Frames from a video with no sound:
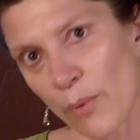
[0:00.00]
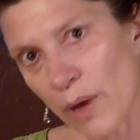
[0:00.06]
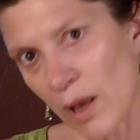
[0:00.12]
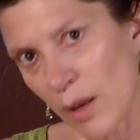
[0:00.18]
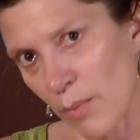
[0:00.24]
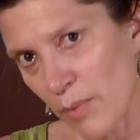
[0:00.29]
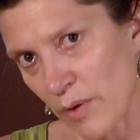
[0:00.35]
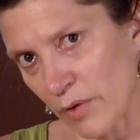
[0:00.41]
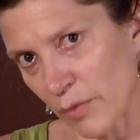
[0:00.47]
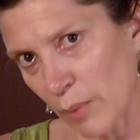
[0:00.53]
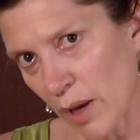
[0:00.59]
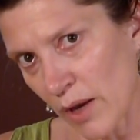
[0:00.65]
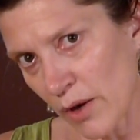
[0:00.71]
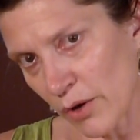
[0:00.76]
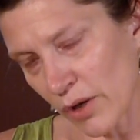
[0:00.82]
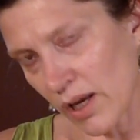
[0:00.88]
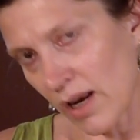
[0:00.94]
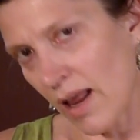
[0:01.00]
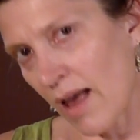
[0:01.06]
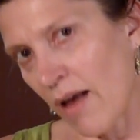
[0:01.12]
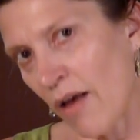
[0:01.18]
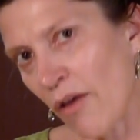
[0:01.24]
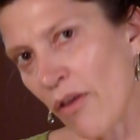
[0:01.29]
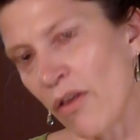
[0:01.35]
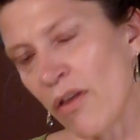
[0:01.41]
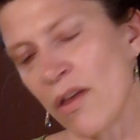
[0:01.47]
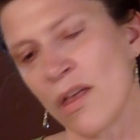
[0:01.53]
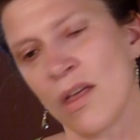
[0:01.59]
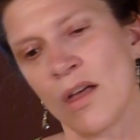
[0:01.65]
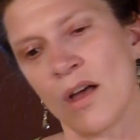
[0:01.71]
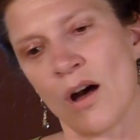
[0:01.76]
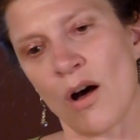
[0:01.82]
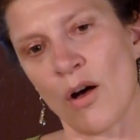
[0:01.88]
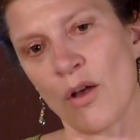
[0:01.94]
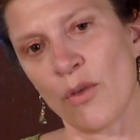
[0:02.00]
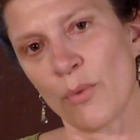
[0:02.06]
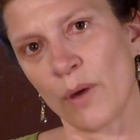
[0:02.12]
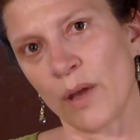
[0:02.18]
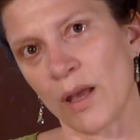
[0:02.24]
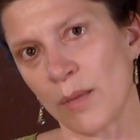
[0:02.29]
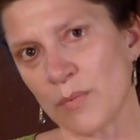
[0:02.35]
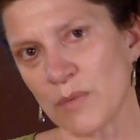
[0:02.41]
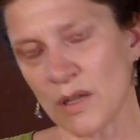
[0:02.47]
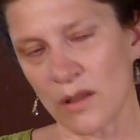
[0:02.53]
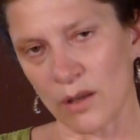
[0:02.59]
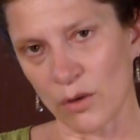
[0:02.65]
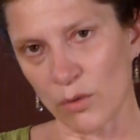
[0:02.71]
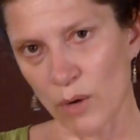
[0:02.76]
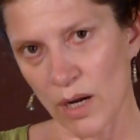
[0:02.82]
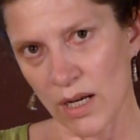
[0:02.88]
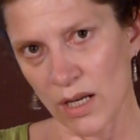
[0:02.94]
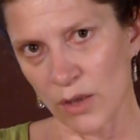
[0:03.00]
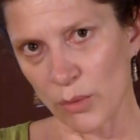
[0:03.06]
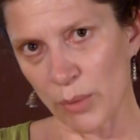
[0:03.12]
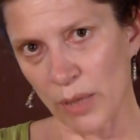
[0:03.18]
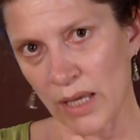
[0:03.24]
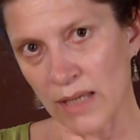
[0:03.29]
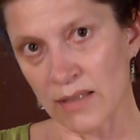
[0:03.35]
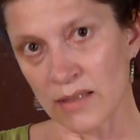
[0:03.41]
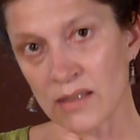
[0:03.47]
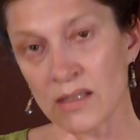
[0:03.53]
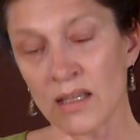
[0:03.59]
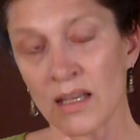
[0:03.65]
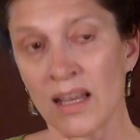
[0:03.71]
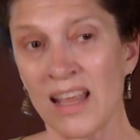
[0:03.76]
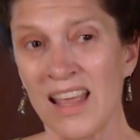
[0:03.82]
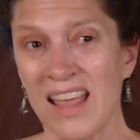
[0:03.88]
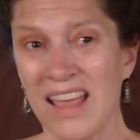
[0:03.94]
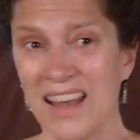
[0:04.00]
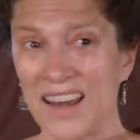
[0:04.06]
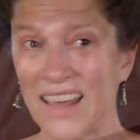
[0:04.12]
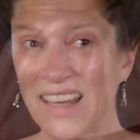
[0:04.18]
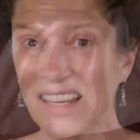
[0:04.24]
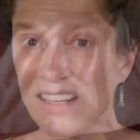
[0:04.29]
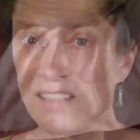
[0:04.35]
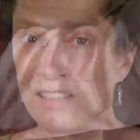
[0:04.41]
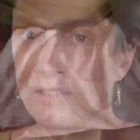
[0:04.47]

way up the spinal canal, all the way up to the cranial base, and I can